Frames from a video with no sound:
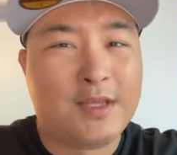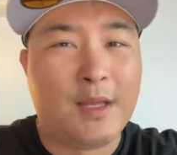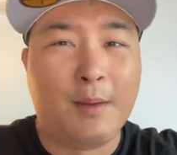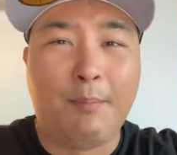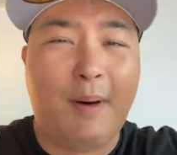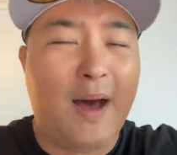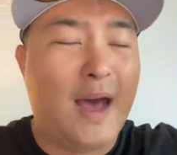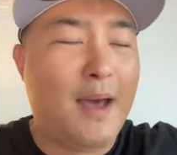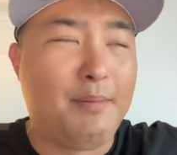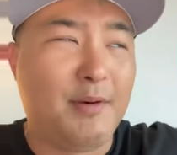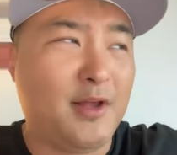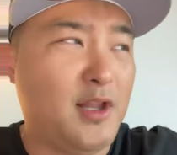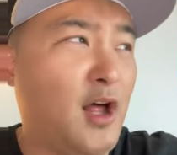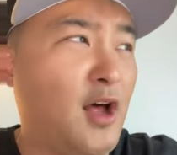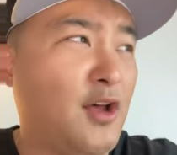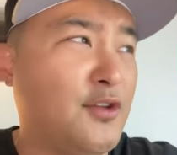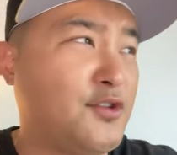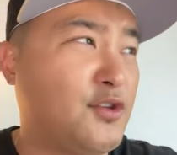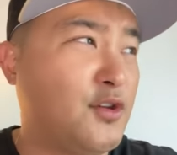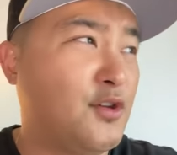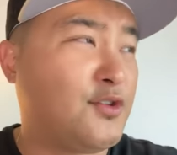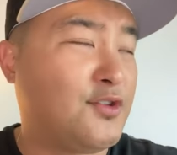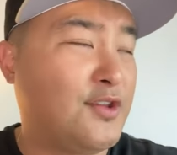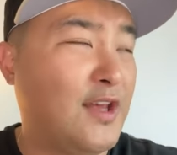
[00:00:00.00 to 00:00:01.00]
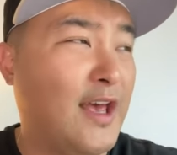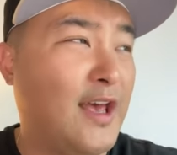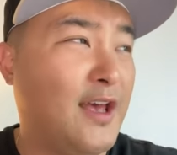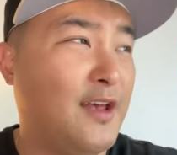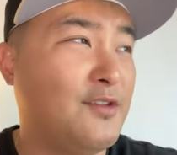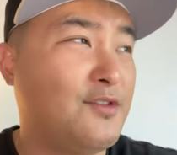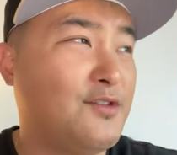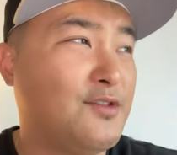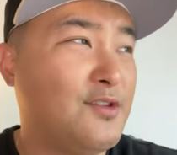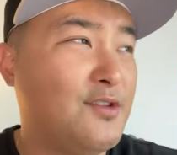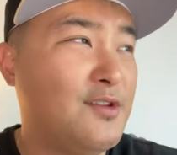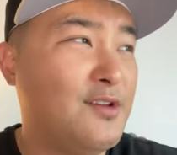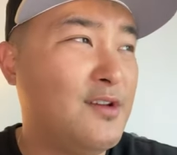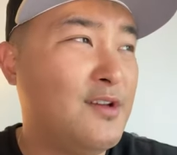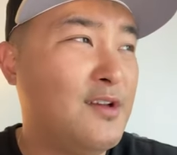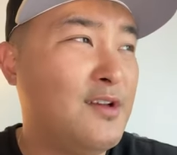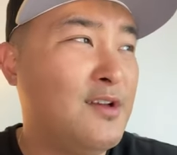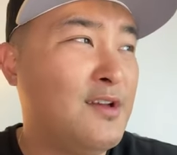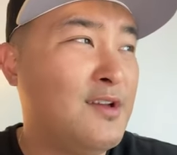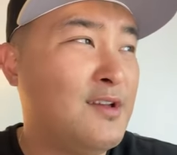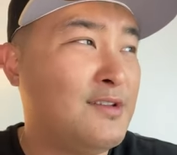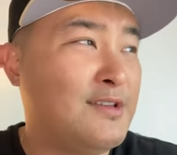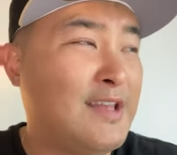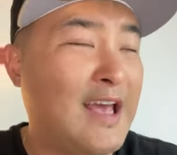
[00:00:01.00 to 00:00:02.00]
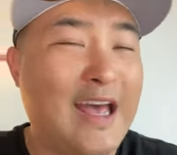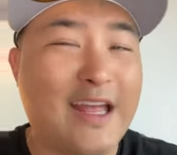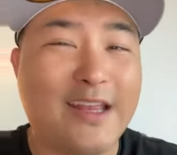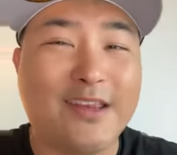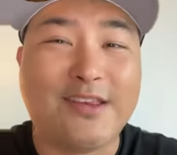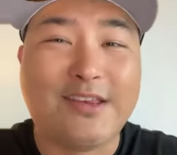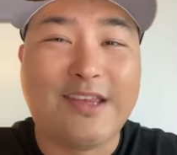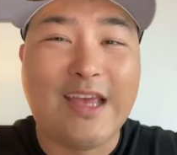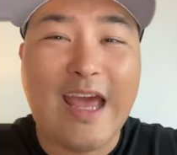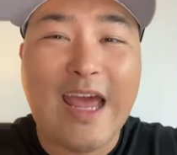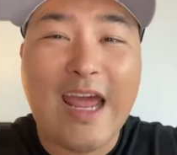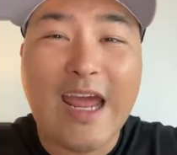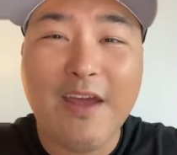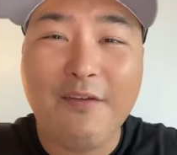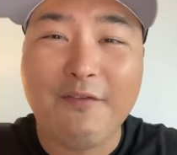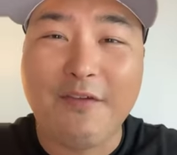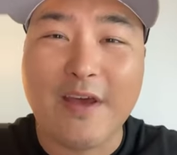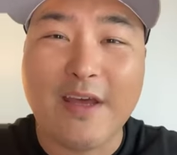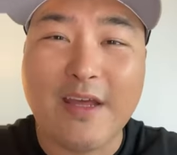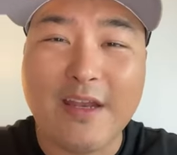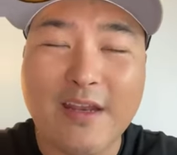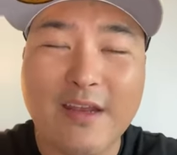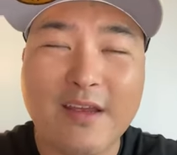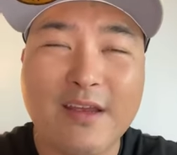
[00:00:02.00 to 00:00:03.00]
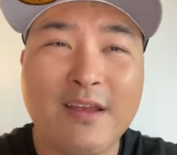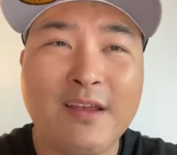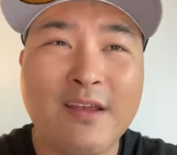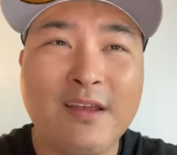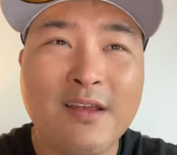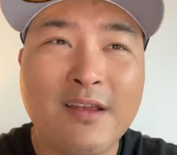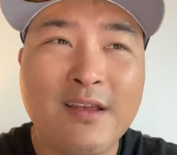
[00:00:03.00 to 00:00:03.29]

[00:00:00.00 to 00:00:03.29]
The Bible also says that David